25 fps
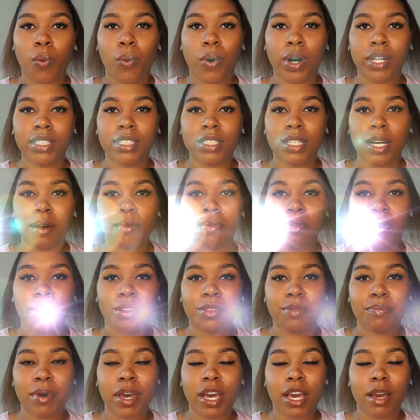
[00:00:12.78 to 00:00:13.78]
What's up,
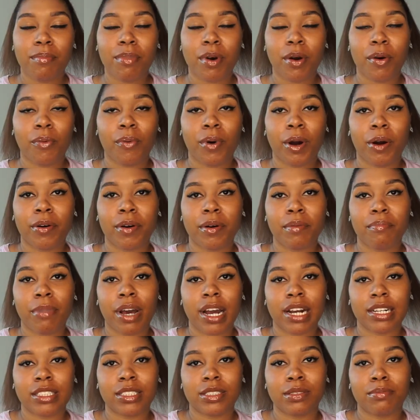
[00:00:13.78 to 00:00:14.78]
Wealth Babe? Welcome
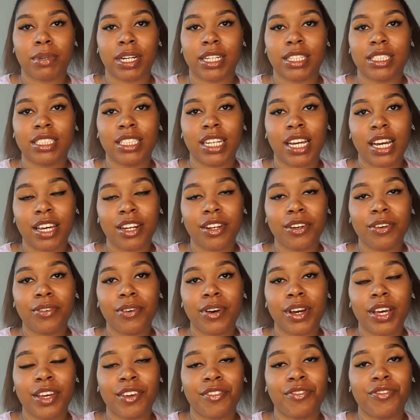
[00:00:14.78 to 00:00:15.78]
back to my
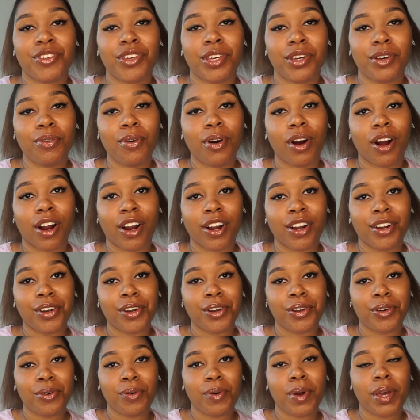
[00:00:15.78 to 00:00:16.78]
channel. If you are
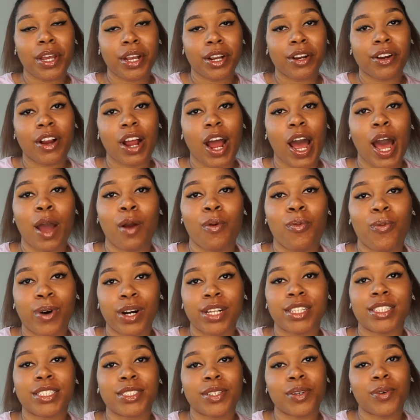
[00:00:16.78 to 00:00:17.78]
new here, I
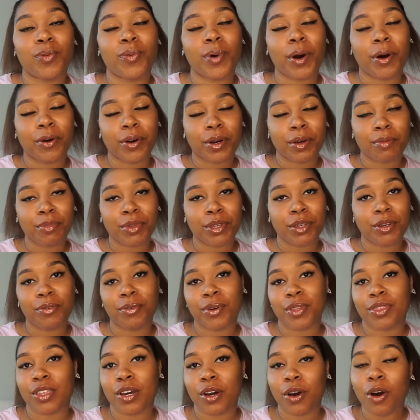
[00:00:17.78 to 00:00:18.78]
want to welcome you
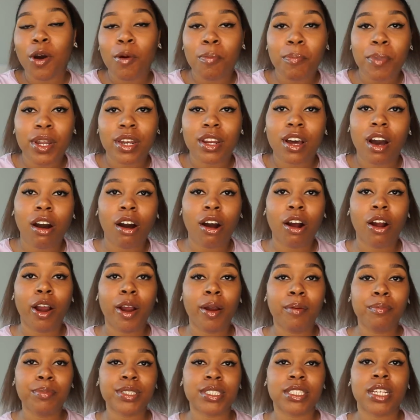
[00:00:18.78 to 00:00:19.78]
with open
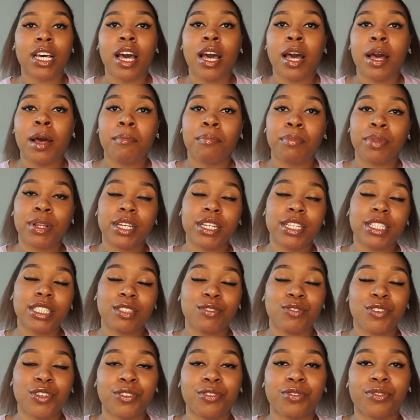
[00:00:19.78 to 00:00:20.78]
arms.
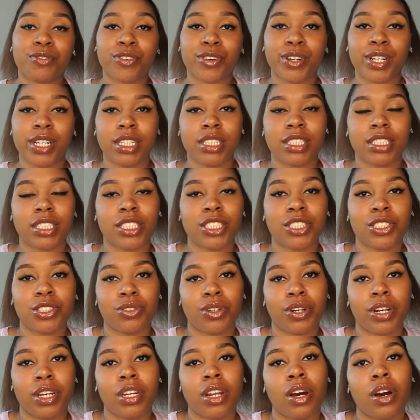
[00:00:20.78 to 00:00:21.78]
Please feel free to
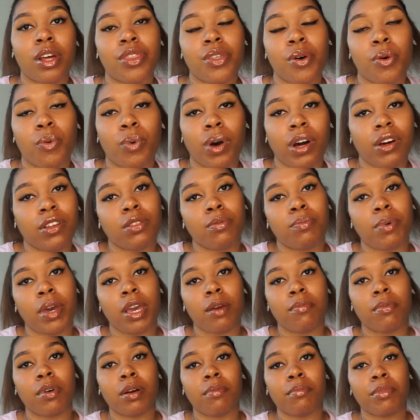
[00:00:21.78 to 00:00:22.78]
join the Wealth
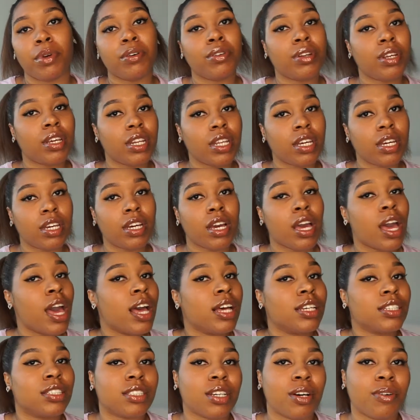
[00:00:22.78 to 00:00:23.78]
Babe community.
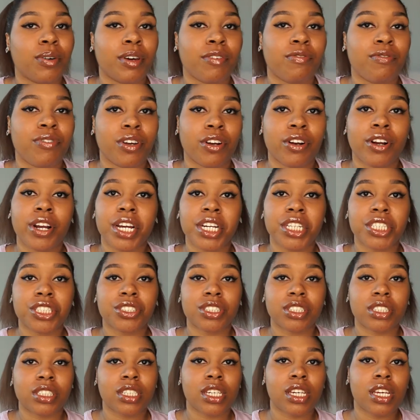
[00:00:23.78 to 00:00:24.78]
So if you're
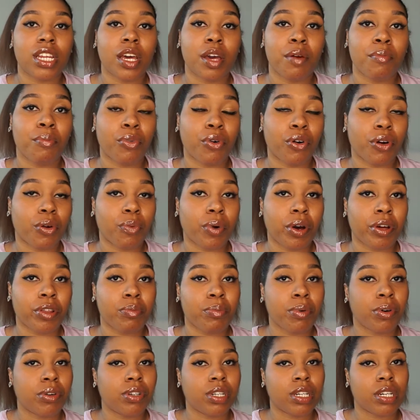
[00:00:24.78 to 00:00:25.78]
interested in more wealth
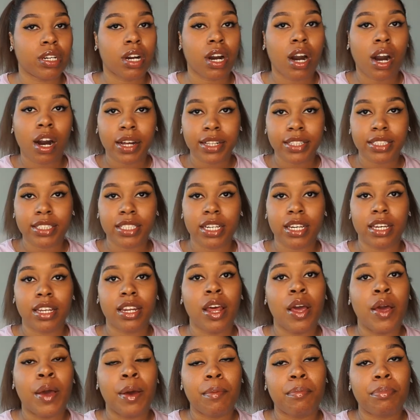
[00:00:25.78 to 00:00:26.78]
building
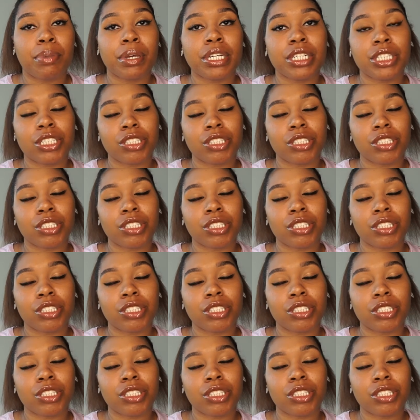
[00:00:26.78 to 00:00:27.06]
content, be